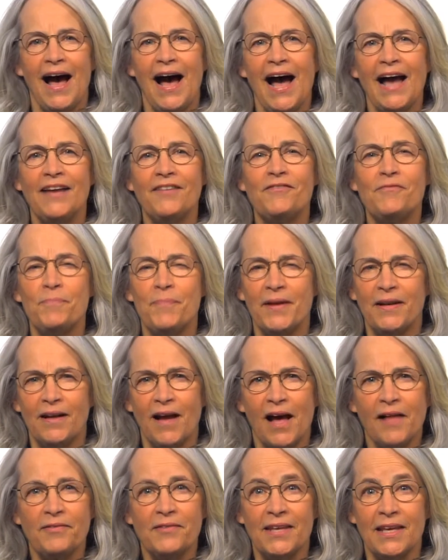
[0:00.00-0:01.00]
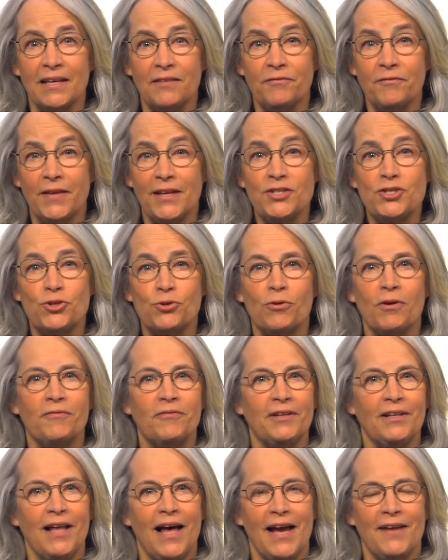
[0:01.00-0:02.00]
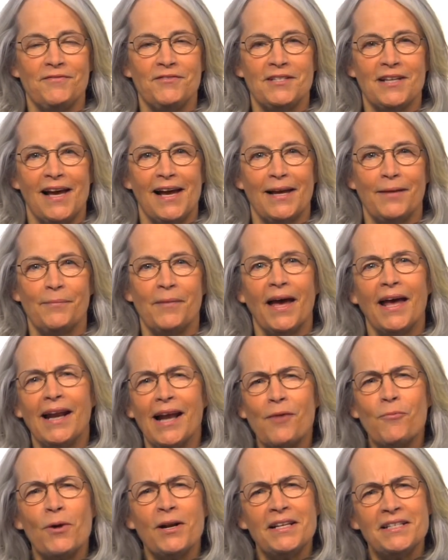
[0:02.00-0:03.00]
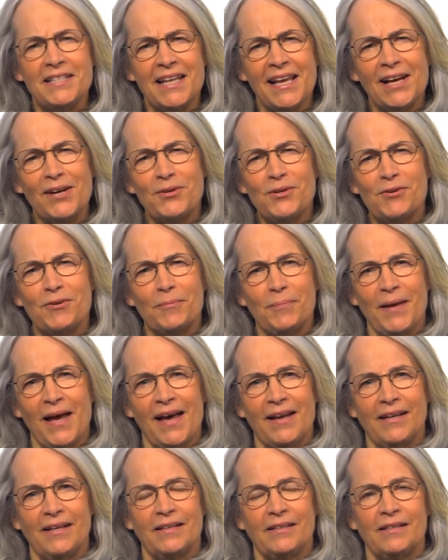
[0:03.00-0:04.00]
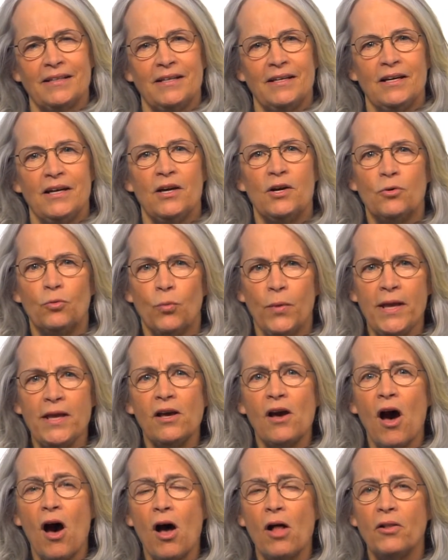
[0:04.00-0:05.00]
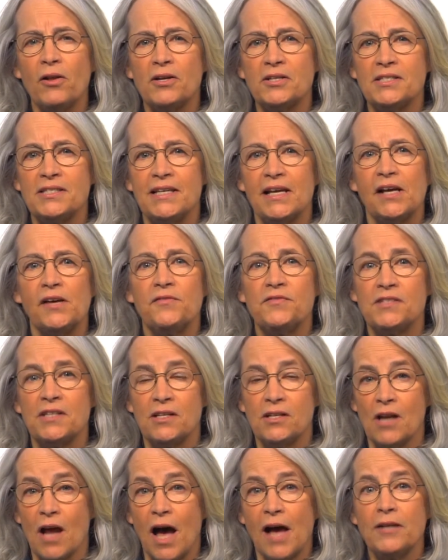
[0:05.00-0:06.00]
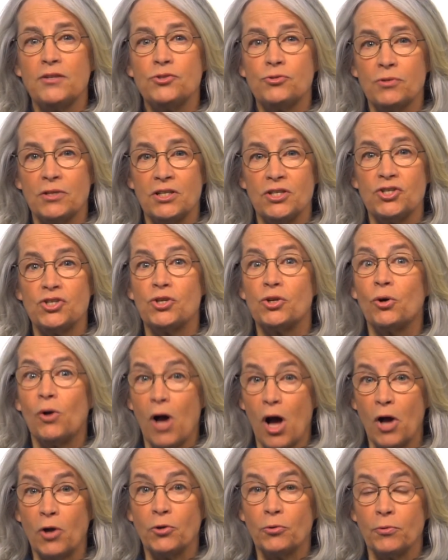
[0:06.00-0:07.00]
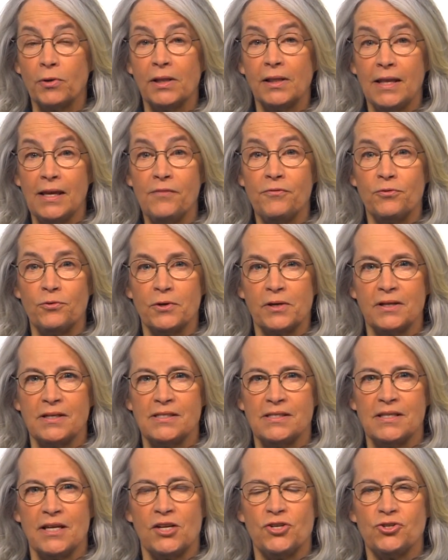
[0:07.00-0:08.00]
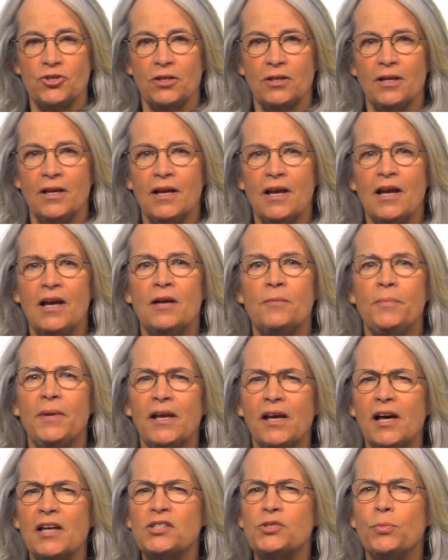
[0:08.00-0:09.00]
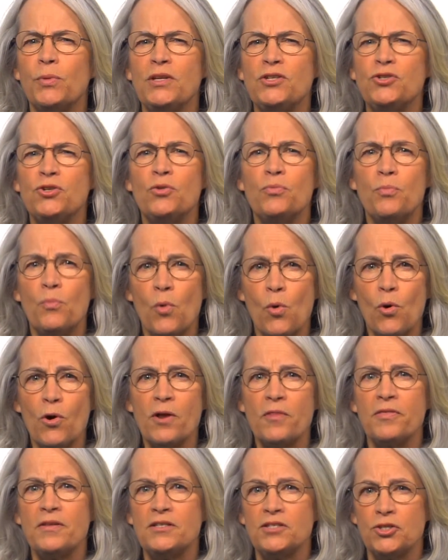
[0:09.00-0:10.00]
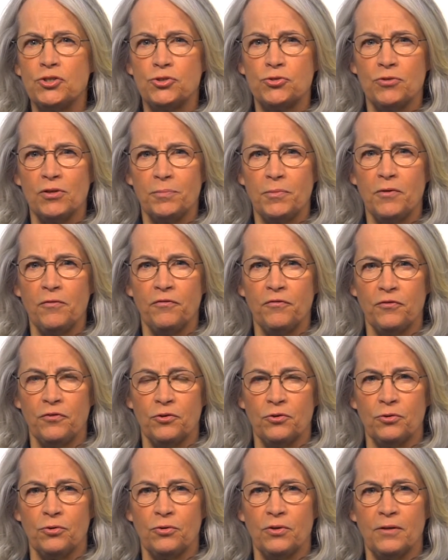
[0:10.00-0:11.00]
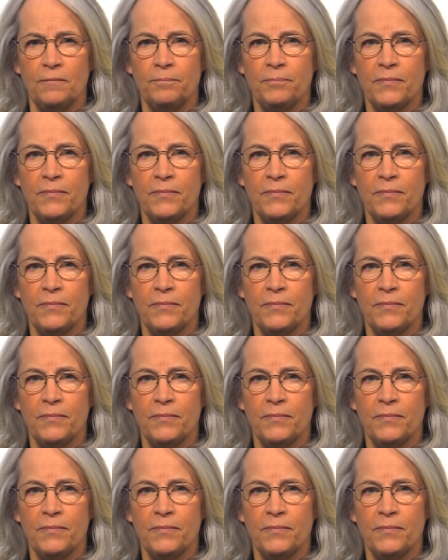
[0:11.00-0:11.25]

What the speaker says: I've been on the adventure of a lifetime, and I want to tell you about it. We call ourselves a non-traditional hunger relief organization because we do more than distribute food.